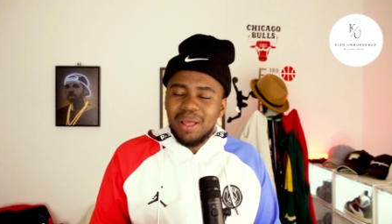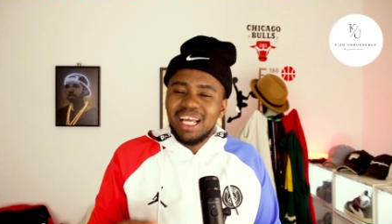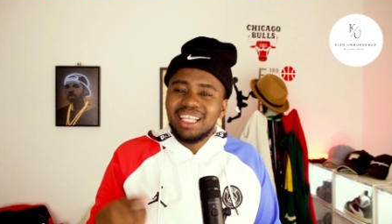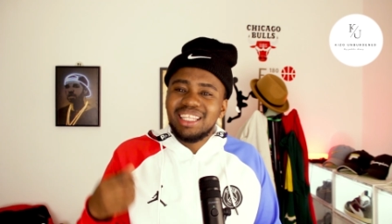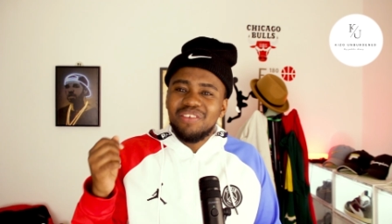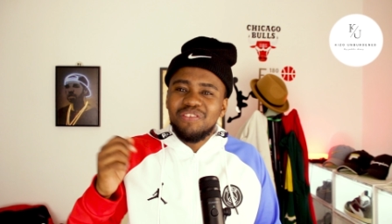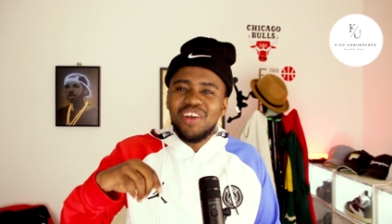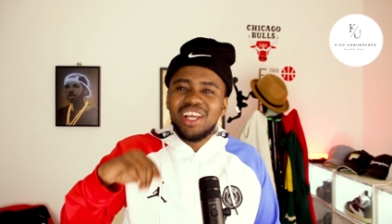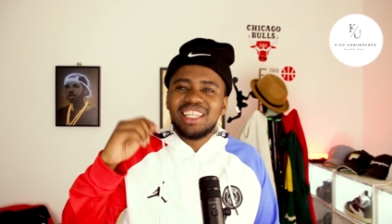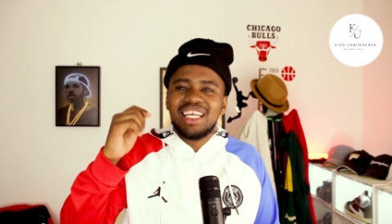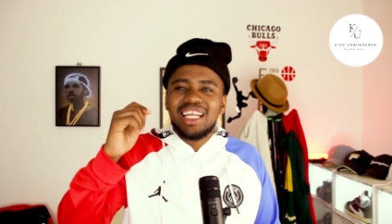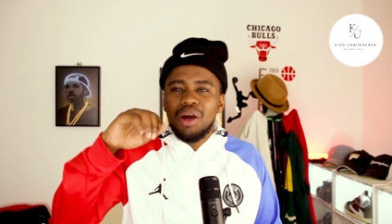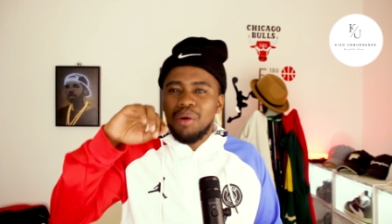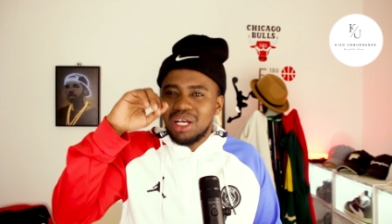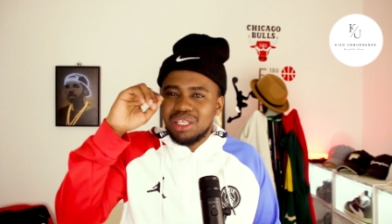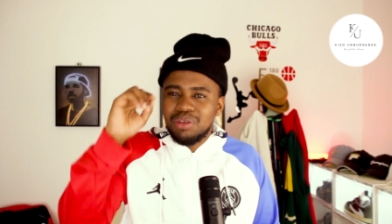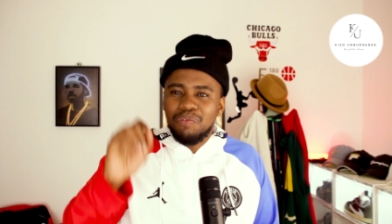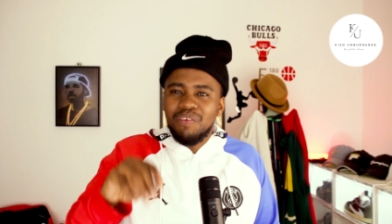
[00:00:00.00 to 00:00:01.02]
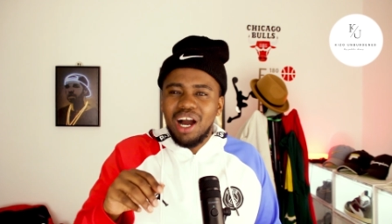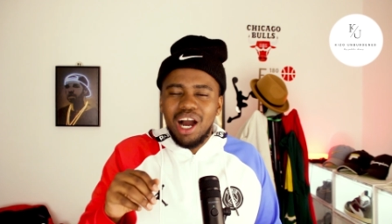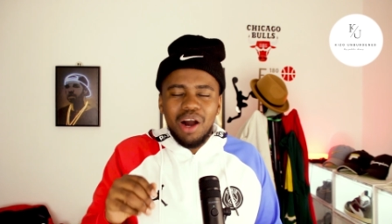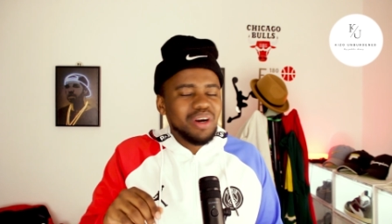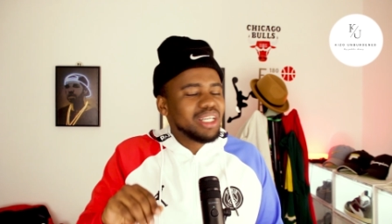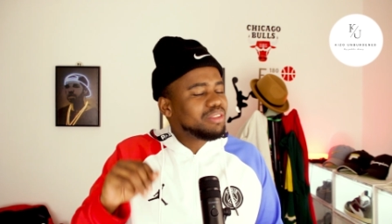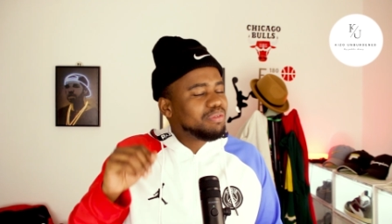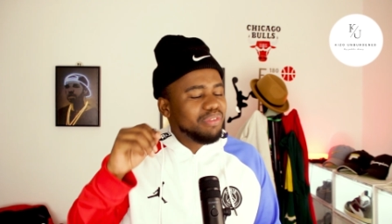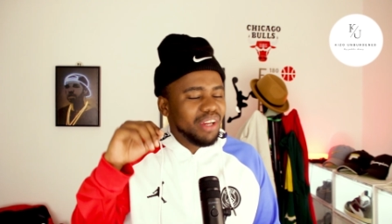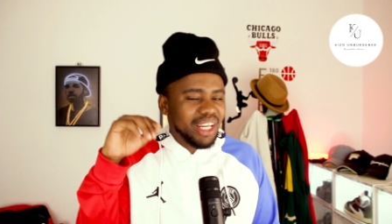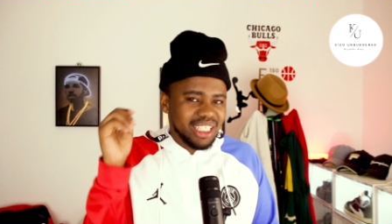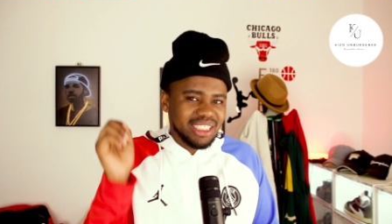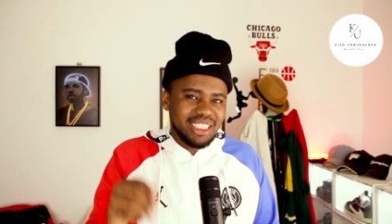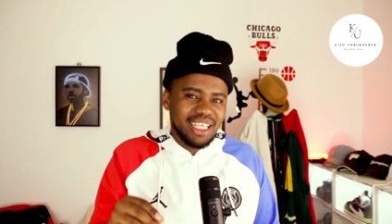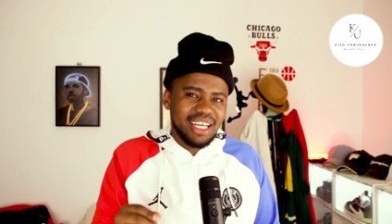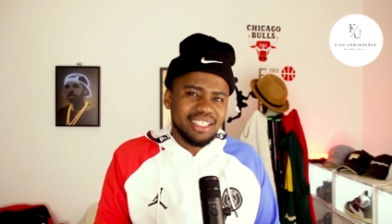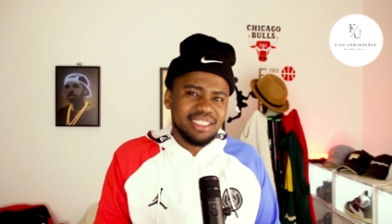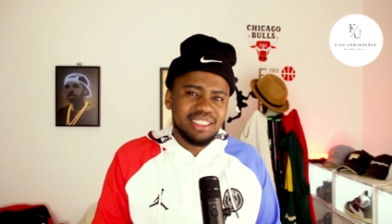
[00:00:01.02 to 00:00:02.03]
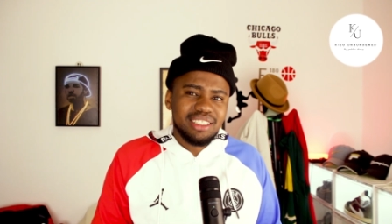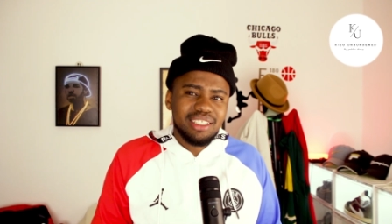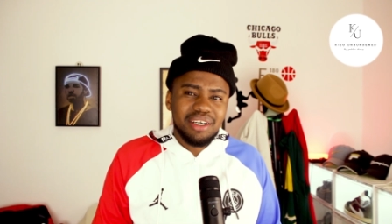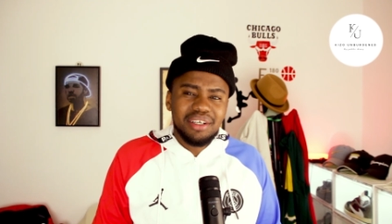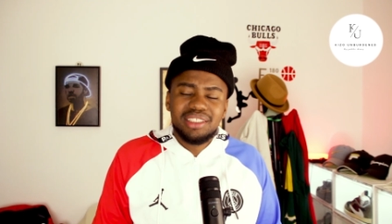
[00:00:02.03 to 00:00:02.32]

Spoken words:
And the fact that I was very stressed.